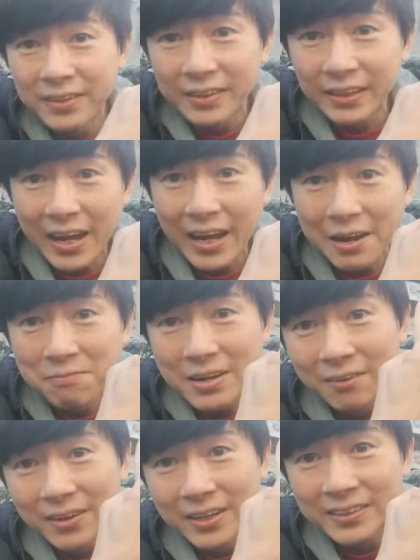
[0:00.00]
The time
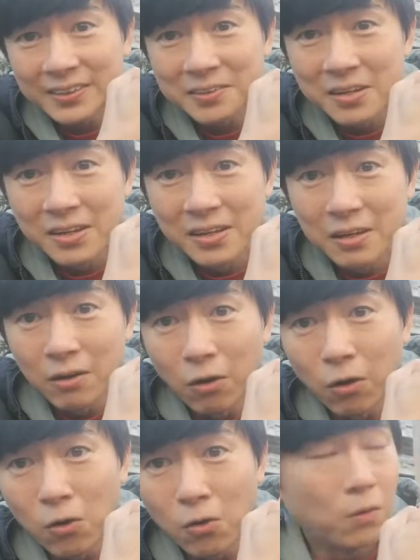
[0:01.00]
now is,
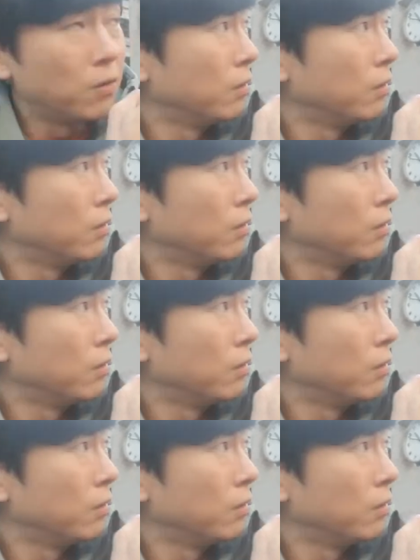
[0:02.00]
oh,